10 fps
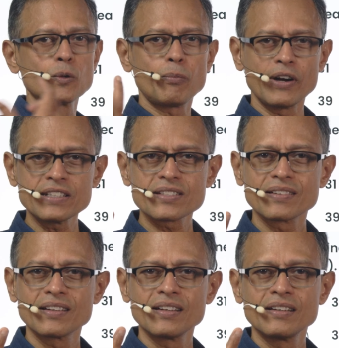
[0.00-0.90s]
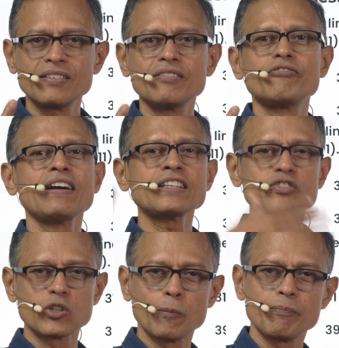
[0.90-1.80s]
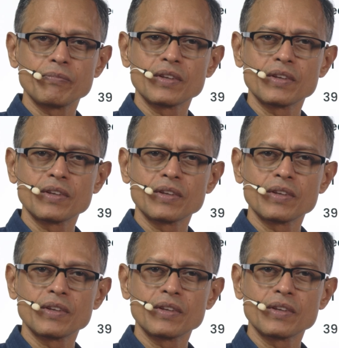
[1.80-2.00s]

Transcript: points. Find the slope.